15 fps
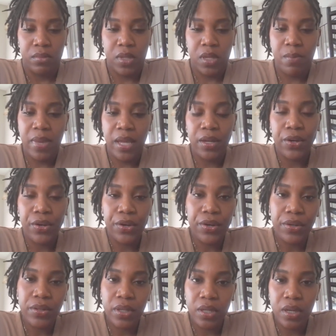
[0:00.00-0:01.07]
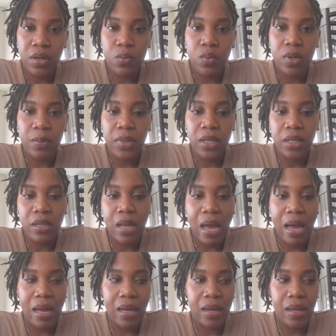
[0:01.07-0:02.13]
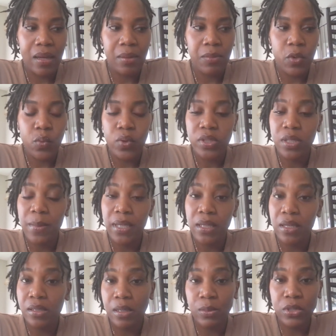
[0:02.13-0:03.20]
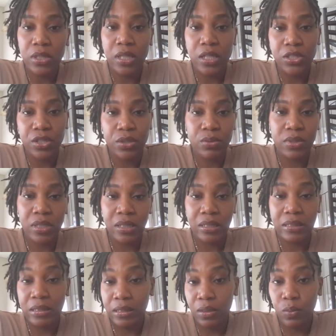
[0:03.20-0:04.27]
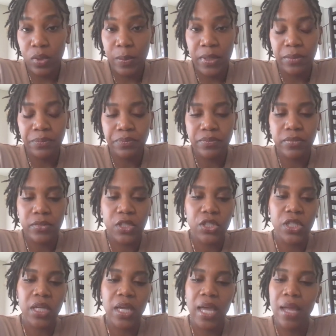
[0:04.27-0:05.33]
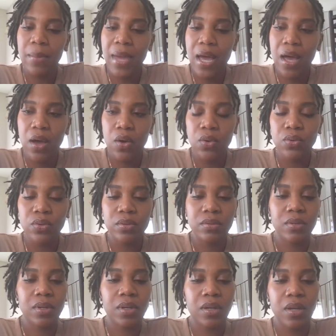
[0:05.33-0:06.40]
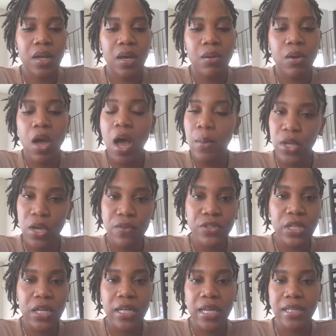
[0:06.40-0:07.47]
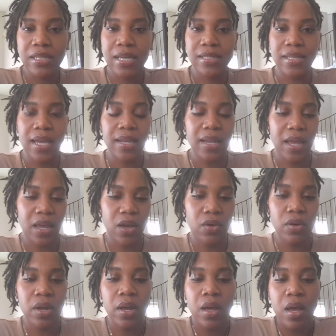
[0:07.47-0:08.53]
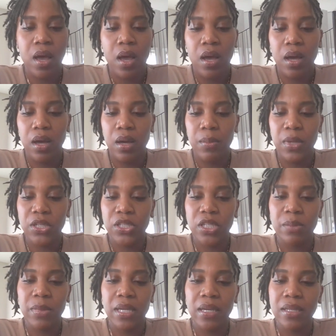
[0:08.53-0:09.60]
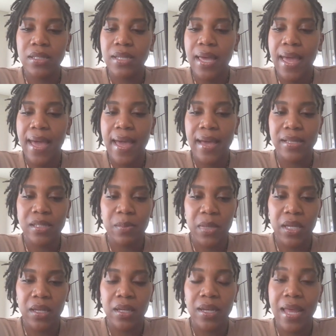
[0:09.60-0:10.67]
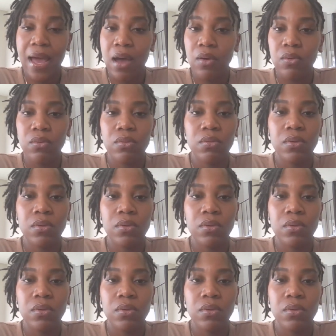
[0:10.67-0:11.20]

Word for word: the banker, the young woman, I'm going to make the assumption that she was a Latina woman. She came out, um, called me over to her desk. I sat down, um, and she began to ask me. Now,